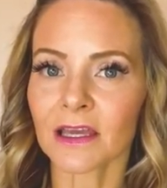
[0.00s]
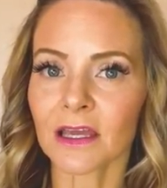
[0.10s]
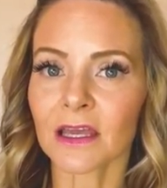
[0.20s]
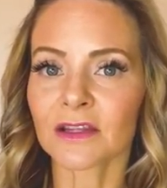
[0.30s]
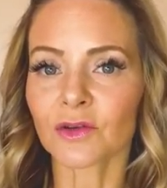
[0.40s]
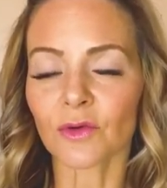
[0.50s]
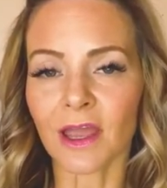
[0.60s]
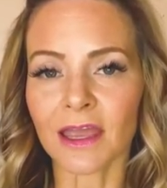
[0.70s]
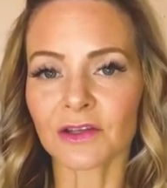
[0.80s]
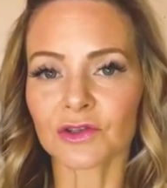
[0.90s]
it's
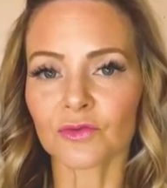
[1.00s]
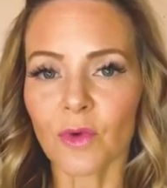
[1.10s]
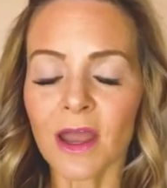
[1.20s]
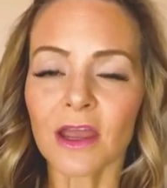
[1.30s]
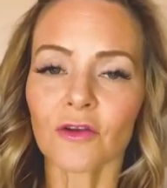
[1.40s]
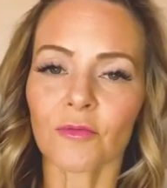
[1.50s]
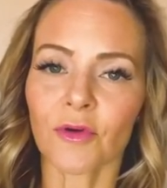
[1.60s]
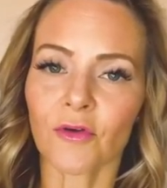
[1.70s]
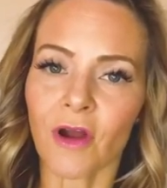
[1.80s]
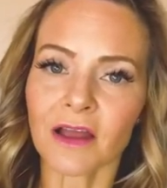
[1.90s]
okay to wait or
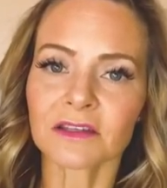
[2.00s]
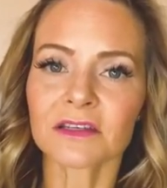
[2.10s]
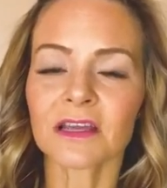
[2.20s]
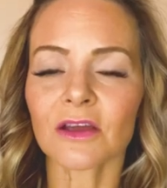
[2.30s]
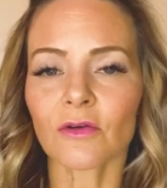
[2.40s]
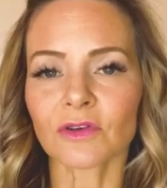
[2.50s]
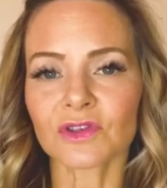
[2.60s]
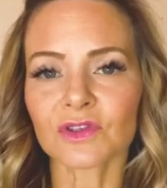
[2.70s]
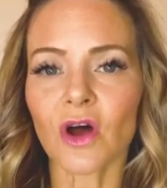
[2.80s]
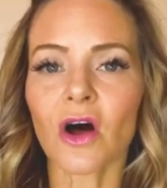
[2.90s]
procrastinate or
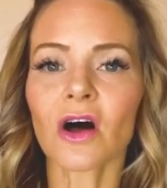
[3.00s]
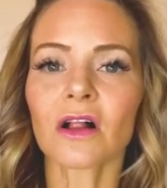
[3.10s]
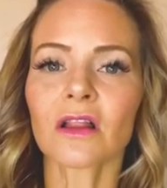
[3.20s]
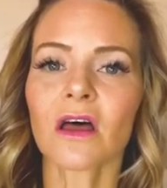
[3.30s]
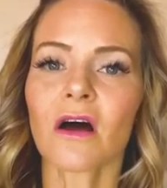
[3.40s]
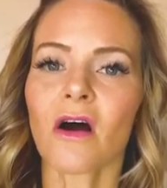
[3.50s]
stall